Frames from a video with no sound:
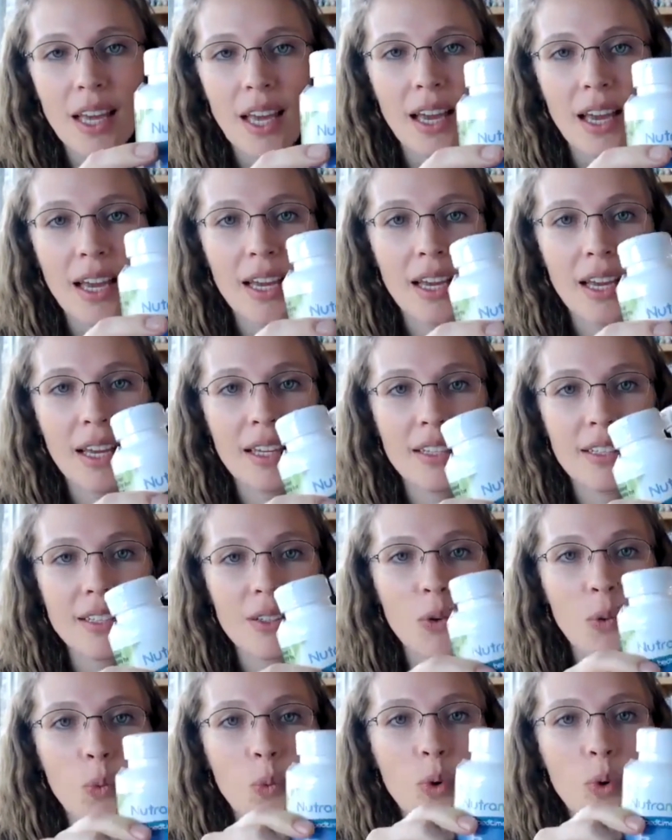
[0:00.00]
And
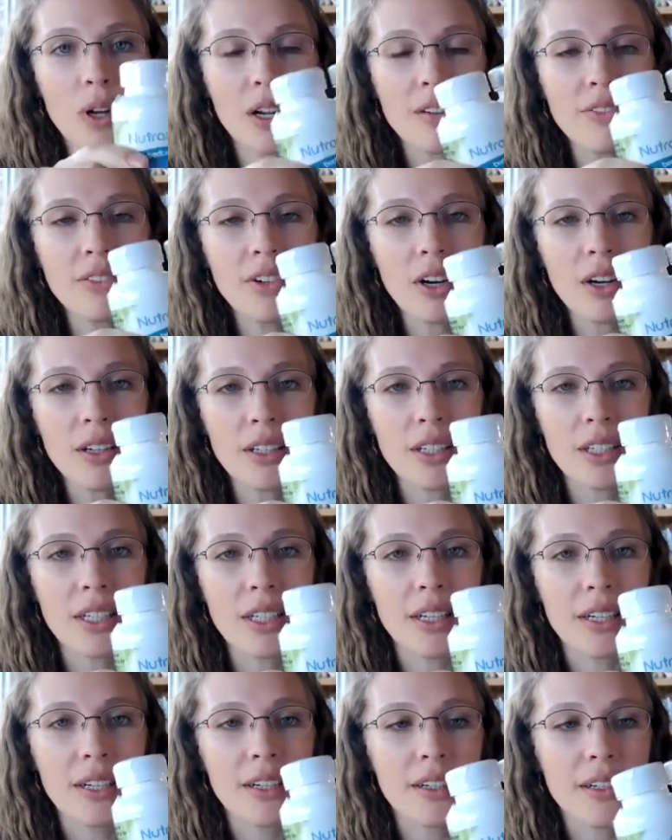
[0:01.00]
what I've got in
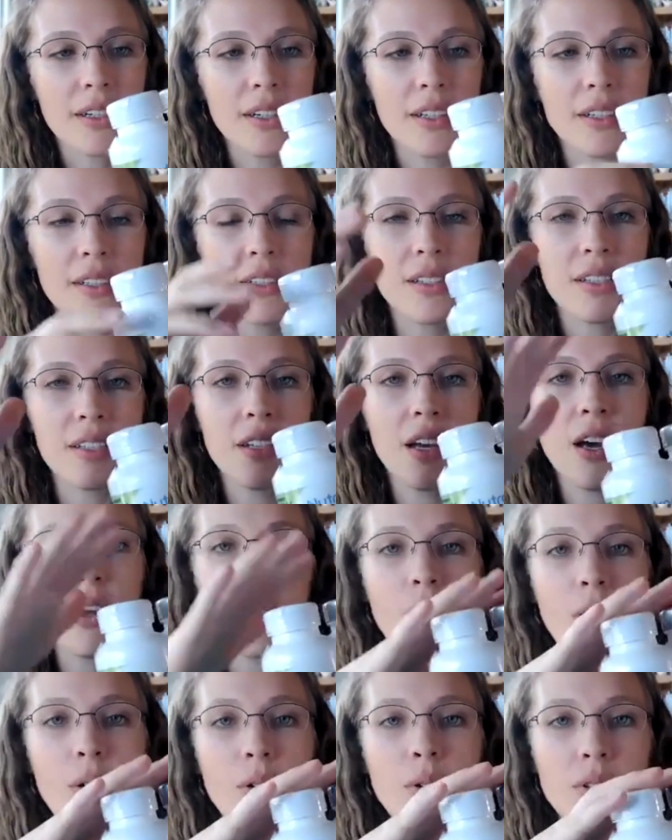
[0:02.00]
here is not
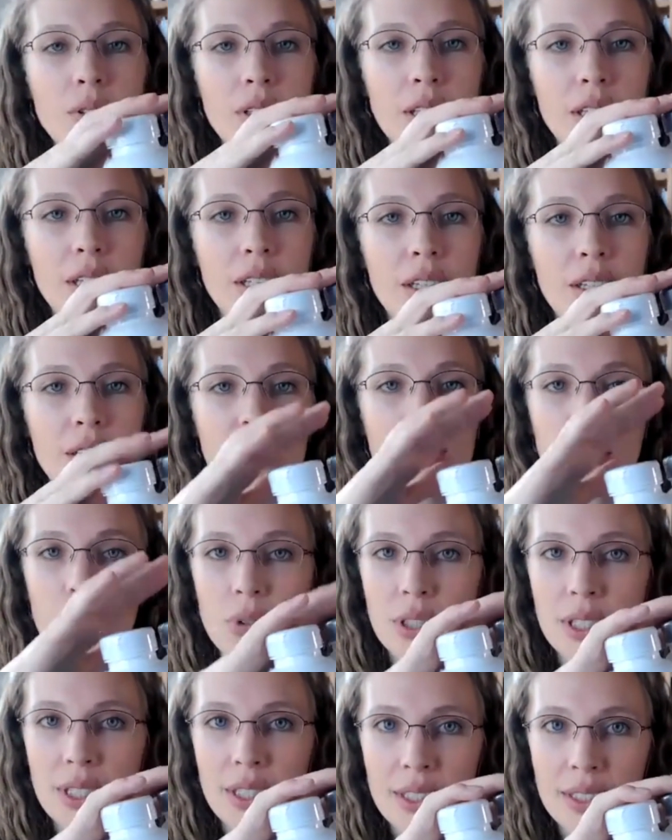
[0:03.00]
only
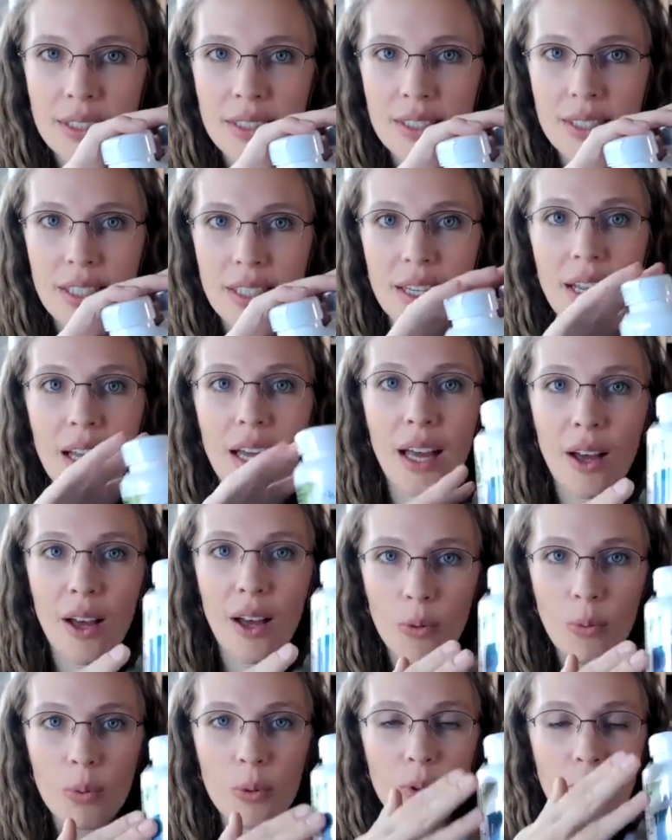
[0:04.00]
ingredients that
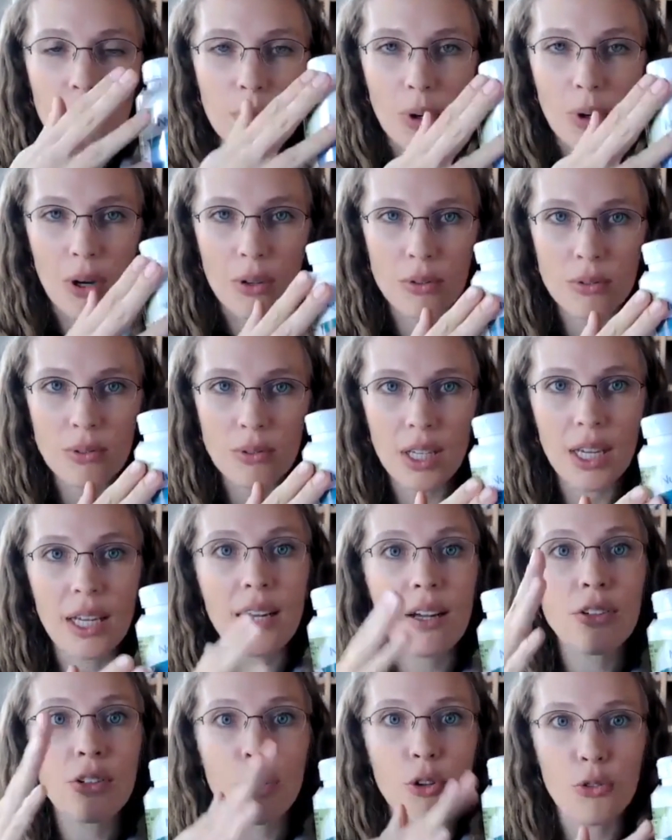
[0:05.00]
help with bone, and
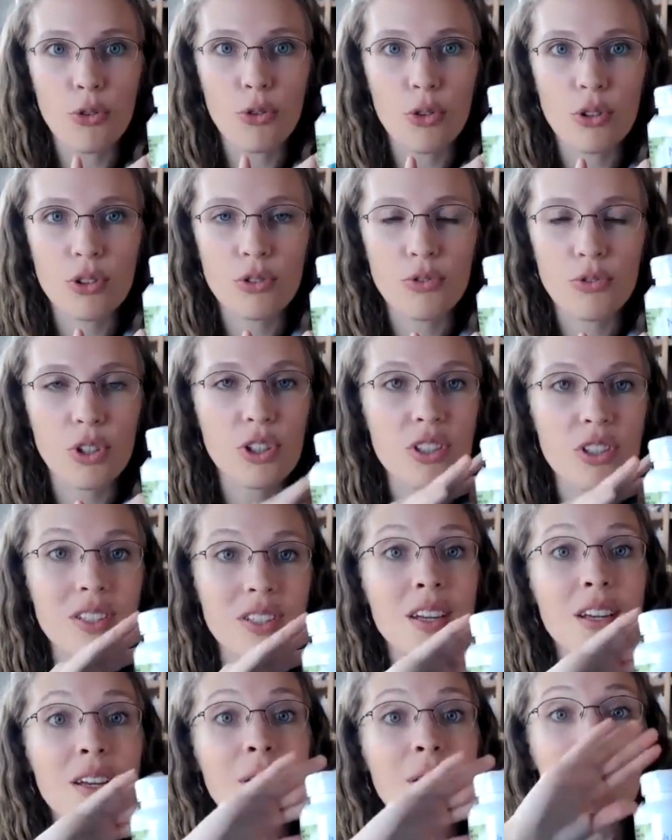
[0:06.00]
I'll go through those first,
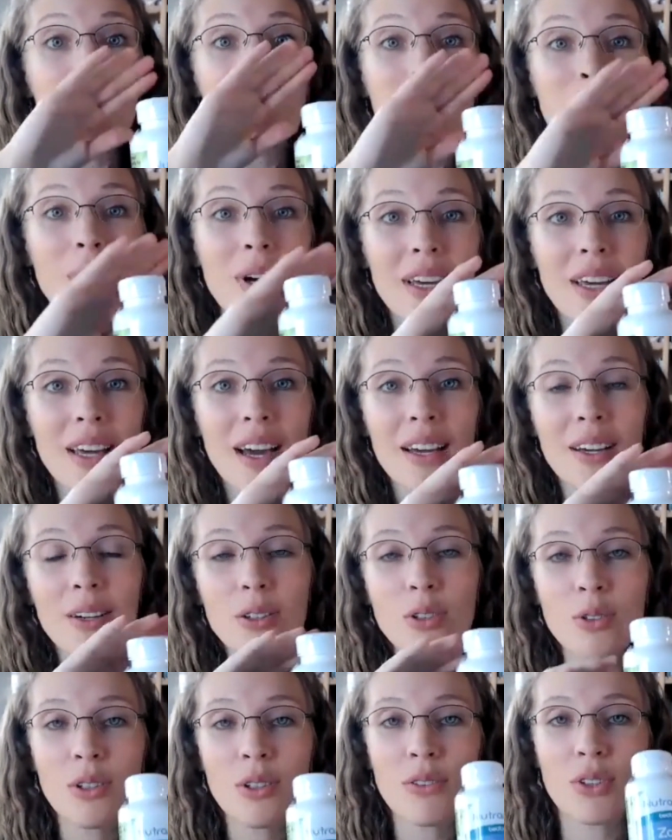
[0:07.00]
but I
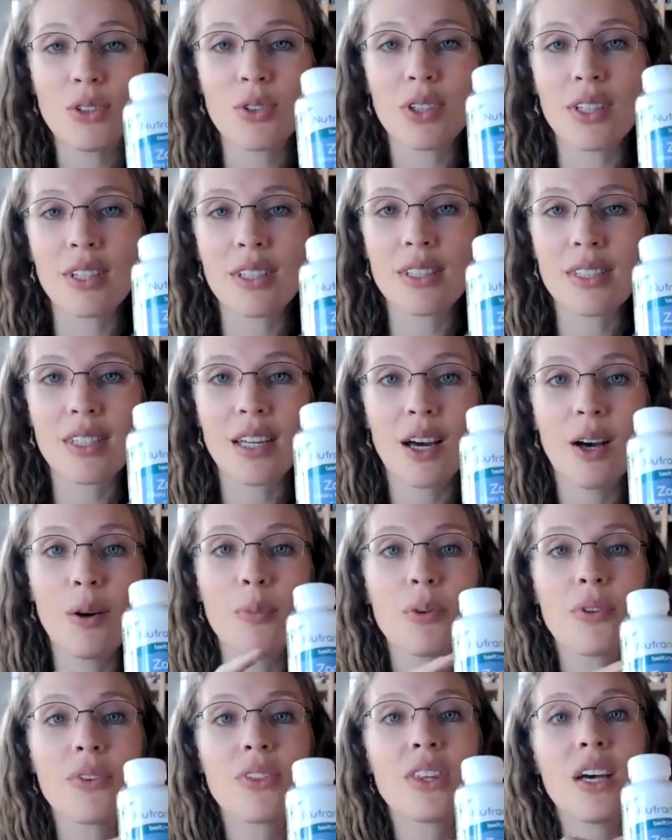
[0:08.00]
also have ingredients that help
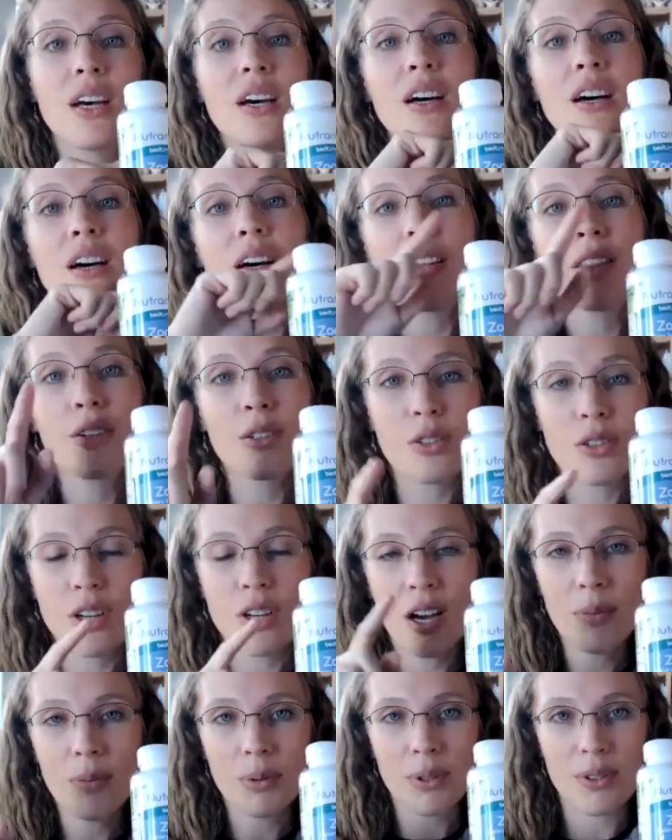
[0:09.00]
with the other
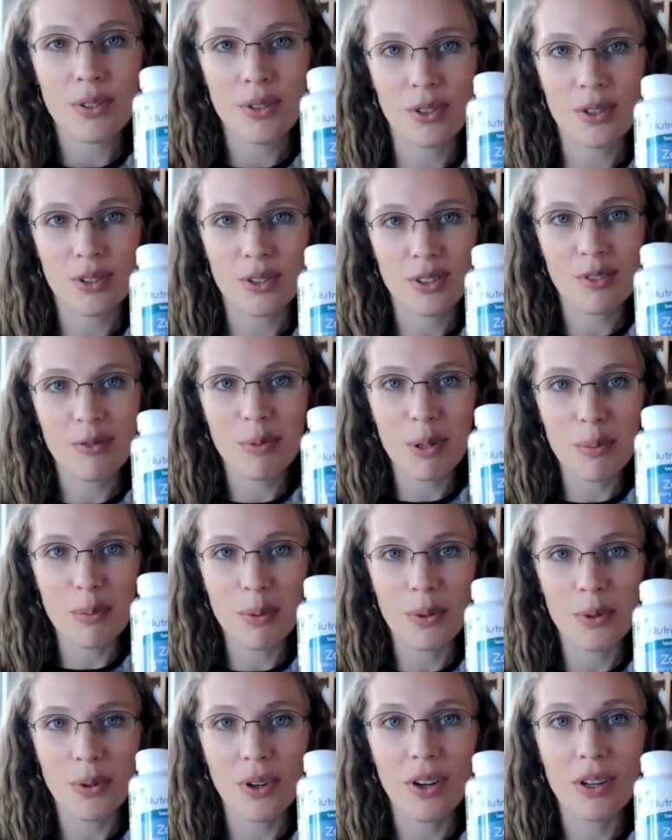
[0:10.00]
top concerns of
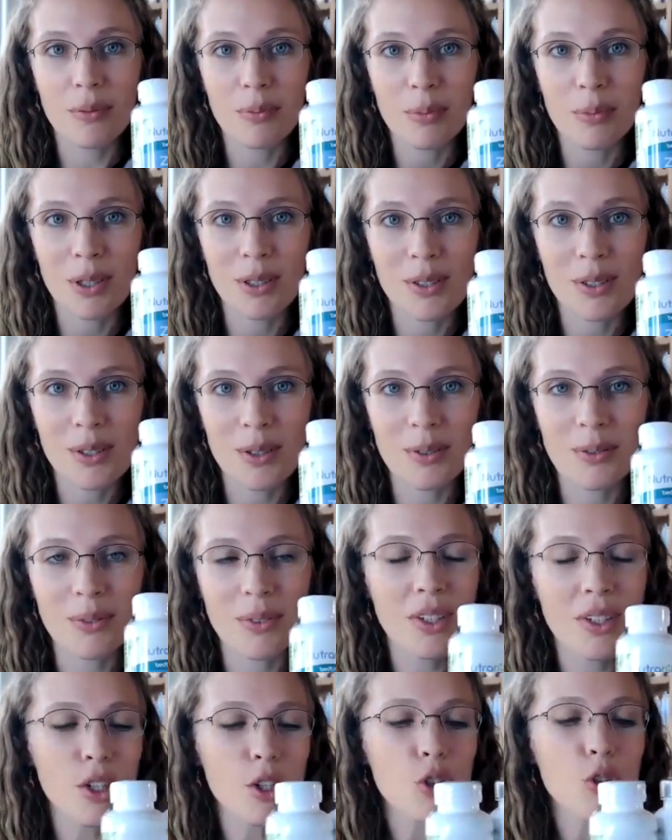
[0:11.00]
people on prednisone.
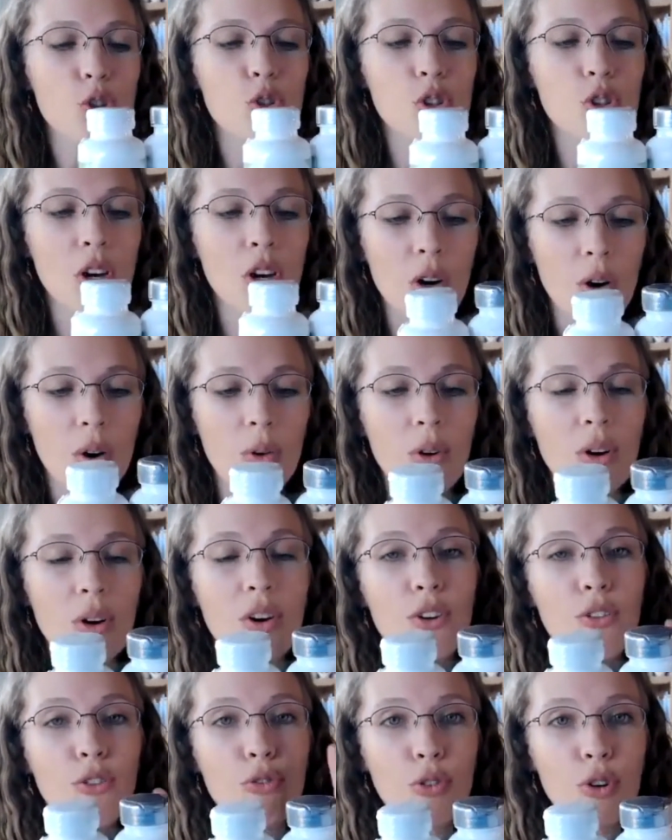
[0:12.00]
So
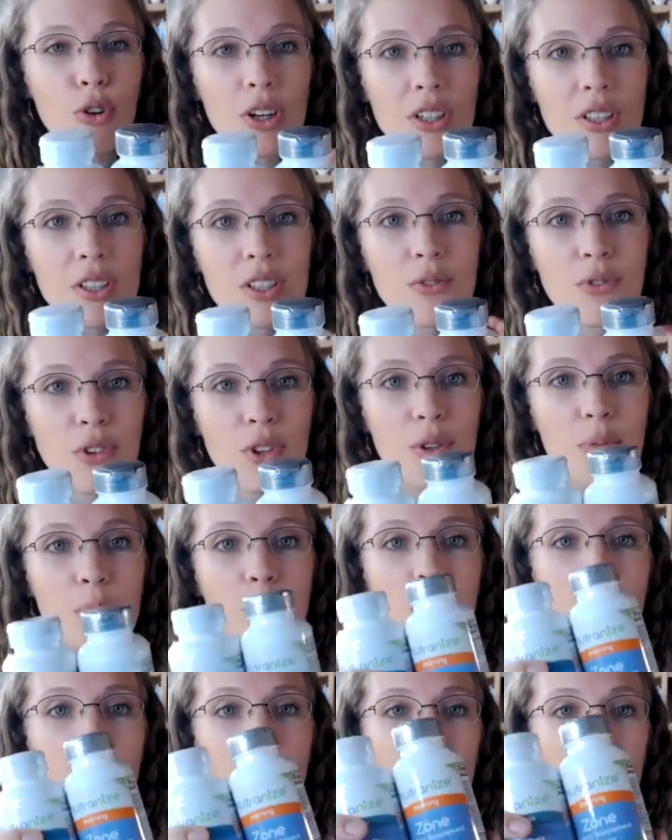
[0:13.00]
first, for the
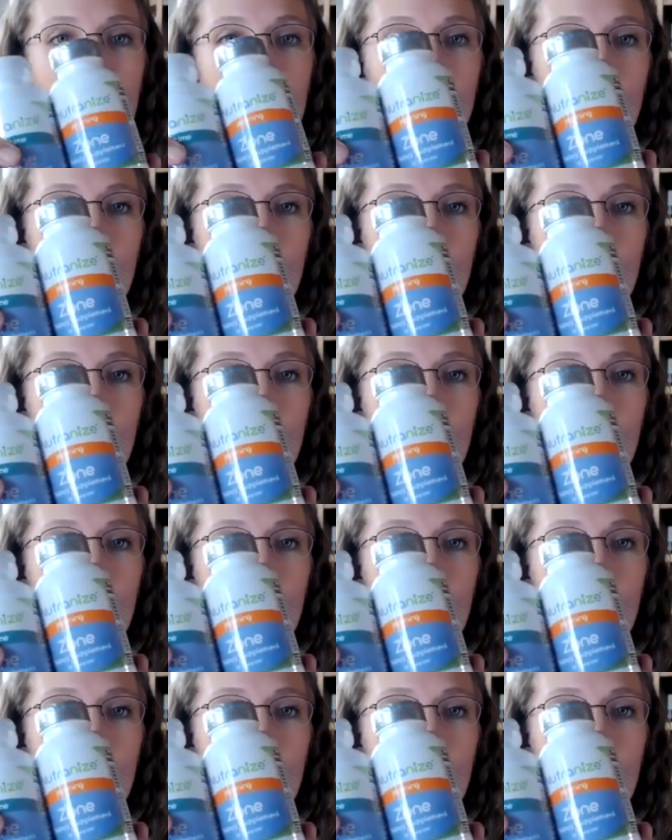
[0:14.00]
bone,